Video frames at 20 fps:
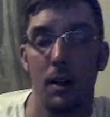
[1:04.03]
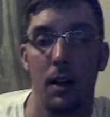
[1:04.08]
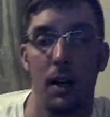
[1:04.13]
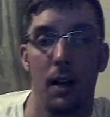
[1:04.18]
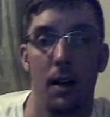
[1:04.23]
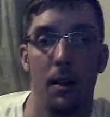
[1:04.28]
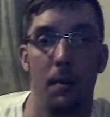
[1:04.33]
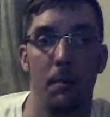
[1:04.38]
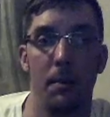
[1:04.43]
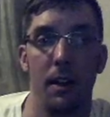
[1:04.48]

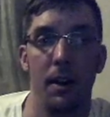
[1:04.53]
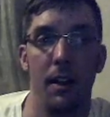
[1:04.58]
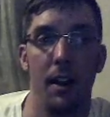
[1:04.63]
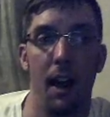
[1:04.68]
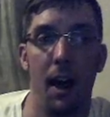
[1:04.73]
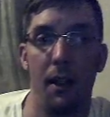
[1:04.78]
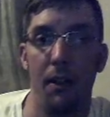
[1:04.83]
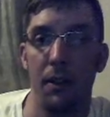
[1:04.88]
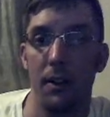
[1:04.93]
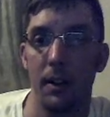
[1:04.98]
but
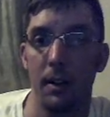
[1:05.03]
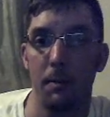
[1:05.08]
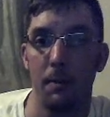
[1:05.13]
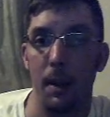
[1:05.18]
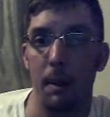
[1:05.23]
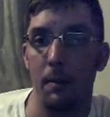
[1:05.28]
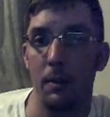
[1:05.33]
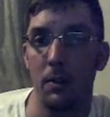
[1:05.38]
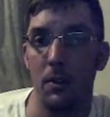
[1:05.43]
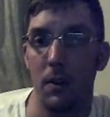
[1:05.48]
nothing
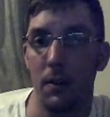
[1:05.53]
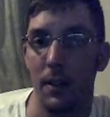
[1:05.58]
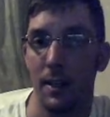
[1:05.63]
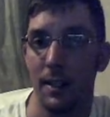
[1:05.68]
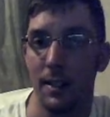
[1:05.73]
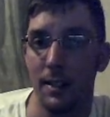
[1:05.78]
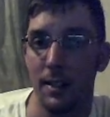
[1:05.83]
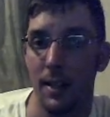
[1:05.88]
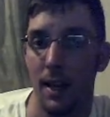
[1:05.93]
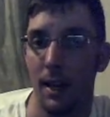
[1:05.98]
maybe to the
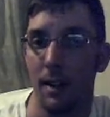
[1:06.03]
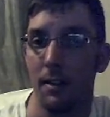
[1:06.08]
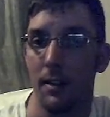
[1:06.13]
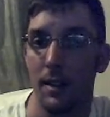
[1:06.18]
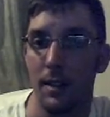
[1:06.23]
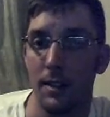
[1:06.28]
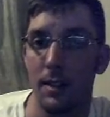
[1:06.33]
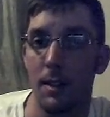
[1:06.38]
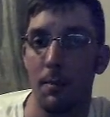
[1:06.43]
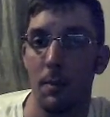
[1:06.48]
extent
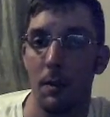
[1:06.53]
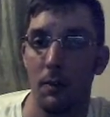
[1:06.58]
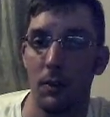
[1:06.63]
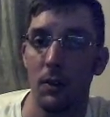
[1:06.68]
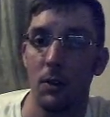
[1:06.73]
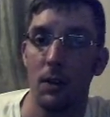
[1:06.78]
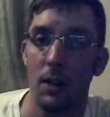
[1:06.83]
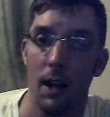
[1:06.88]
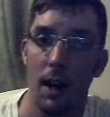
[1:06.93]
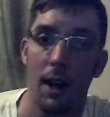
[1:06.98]
that some of
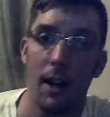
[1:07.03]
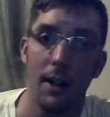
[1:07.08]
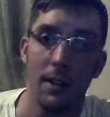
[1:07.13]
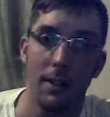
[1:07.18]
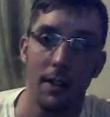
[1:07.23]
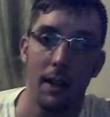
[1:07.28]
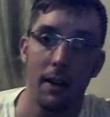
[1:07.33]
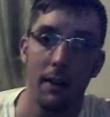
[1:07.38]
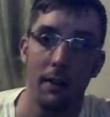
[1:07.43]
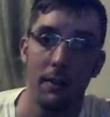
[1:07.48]
you
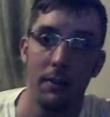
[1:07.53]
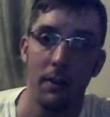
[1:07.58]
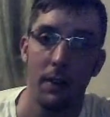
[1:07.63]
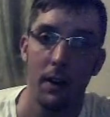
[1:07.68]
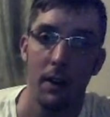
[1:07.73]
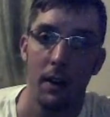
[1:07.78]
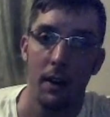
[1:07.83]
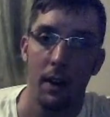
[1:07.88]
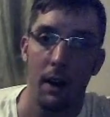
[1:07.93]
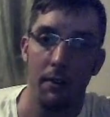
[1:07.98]
guys have
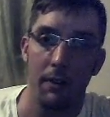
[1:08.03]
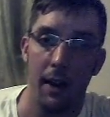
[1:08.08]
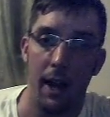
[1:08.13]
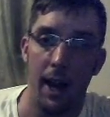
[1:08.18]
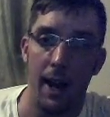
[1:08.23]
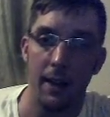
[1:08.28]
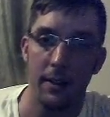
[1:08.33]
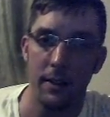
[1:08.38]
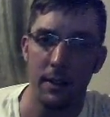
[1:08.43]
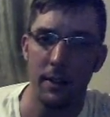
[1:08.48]

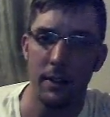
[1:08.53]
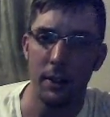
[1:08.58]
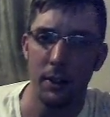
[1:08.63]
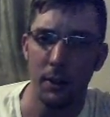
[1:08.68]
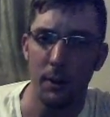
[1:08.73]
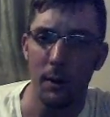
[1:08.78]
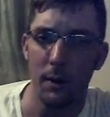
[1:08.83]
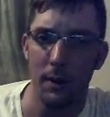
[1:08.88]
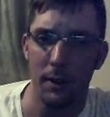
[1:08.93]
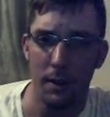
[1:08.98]
had to
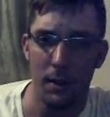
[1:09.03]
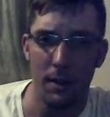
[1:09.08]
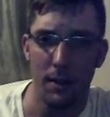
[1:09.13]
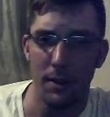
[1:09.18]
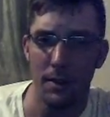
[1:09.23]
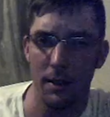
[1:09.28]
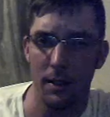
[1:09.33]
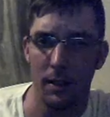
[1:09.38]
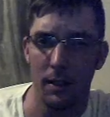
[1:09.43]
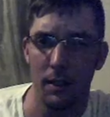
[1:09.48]
deal with
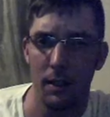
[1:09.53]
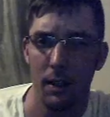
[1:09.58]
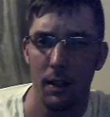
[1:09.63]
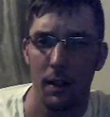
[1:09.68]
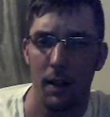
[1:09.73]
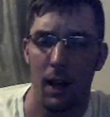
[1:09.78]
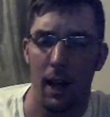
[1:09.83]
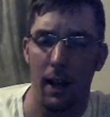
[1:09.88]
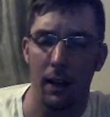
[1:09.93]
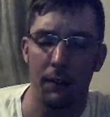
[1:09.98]
this. And
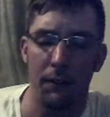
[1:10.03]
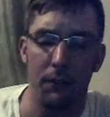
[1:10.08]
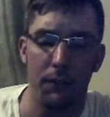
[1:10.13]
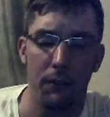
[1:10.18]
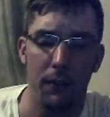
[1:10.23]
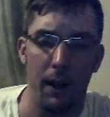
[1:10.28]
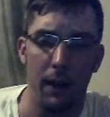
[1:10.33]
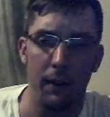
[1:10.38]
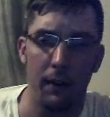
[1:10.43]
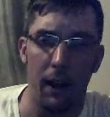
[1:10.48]
I
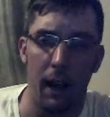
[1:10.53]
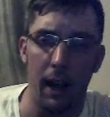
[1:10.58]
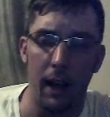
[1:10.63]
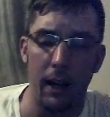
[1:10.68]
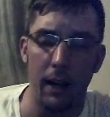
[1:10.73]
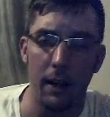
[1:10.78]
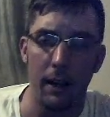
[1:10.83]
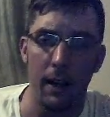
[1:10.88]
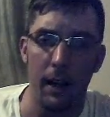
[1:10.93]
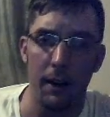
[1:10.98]

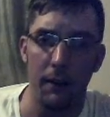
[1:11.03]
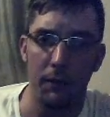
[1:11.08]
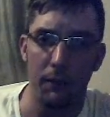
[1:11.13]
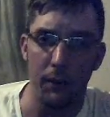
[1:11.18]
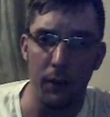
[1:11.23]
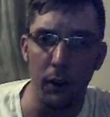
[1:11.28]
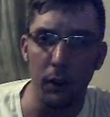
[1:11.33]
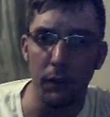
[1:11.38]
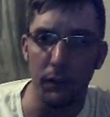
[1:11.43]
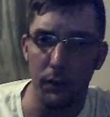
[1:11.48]

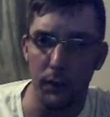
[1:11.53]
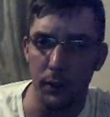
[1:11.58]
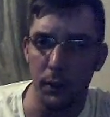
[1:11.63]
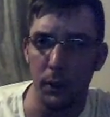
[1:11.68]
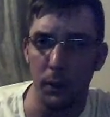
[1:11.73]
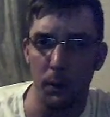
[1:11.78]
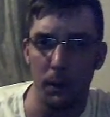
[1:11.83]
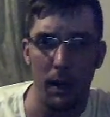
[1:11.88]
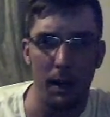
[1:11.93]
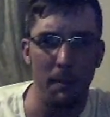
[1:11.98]
feel for
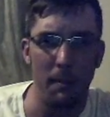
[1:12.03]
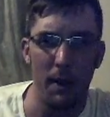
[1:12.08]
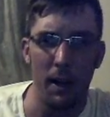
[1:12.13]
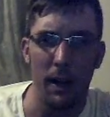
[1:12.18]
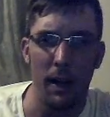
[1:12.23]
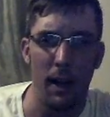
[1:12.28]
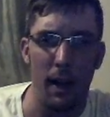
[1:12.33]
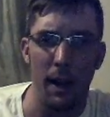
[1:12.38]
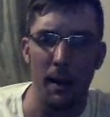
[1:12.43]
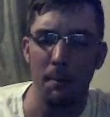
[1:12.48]
you.
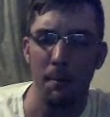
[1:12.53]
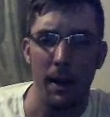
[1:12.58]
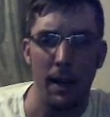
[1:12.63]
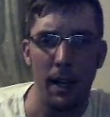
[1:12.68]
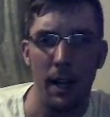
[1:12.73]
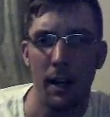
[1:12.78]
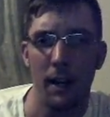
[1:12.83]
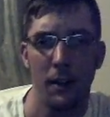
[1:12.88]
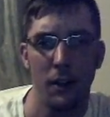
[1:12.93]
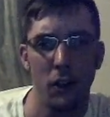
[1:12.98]
I may
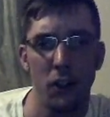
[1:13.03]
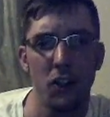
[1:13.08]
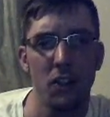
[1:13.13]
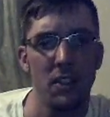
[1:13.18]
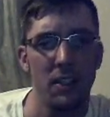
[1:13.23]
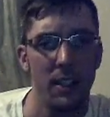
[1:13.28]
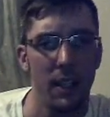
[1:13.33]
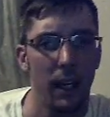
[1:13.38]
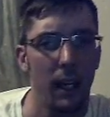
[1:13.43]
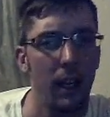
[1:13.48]
not
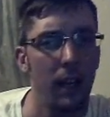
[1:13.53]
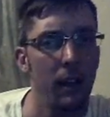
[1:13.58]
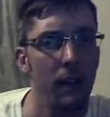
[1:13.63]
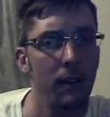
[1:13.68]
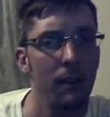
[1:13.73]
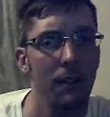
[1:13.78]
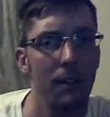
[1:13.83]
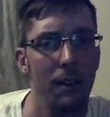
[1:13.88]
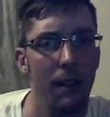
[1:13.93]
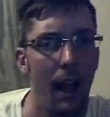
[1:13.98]

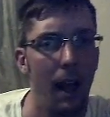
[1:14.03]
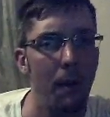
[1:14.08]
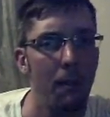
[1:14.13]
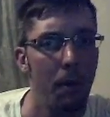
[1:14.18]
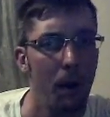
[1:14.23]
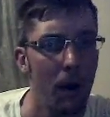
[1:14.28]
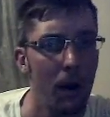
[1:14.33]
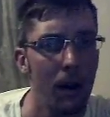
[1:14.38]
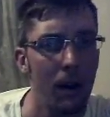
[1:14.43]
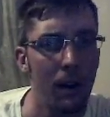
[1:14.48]
understand that
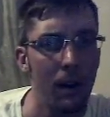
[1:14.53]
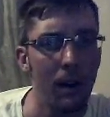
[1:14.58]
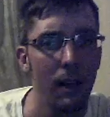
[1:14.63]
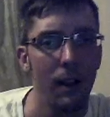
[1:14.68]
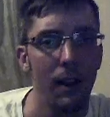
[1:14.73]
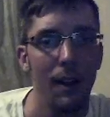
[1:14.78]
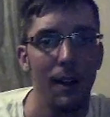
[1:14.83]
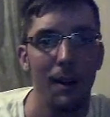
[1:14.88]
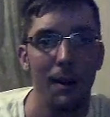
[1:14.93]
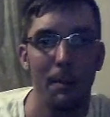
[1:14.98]
part,
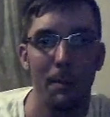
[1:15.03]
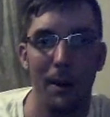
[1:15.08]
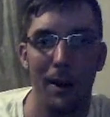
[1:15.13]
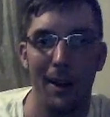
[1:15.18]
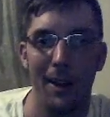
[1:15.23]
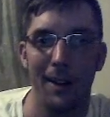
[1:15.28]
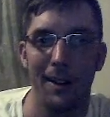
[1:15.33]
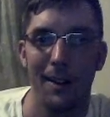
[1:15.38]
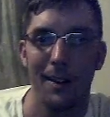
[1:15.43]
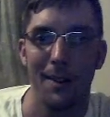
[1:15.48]

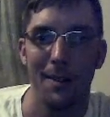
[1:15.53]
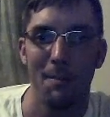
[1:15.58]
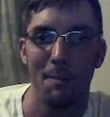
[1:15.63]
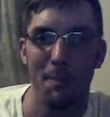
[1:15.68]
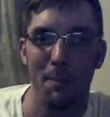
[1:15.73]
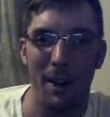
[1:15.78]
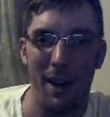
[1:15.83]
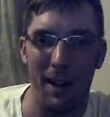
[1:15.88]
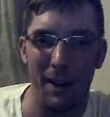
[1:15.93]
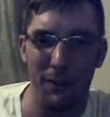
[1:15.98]
but
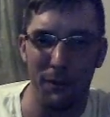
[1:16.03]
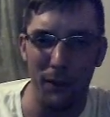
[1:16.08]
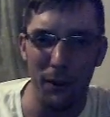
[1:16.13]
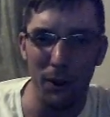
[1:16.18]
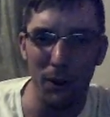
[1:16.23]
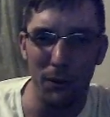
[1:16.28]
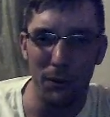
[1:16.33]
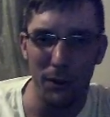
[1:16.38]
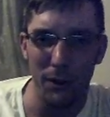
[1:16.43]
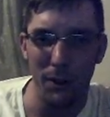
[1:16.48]
I
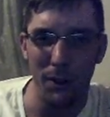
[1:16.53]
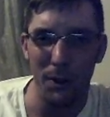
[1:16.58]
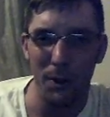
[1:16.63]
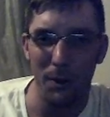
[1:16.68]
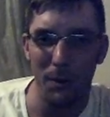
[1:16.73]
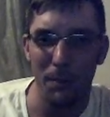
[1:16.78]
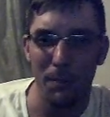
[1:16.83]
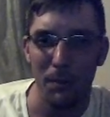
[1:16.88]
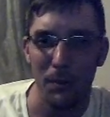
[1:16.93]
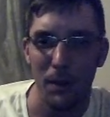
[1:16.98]
feel for
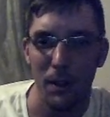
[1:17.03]
you.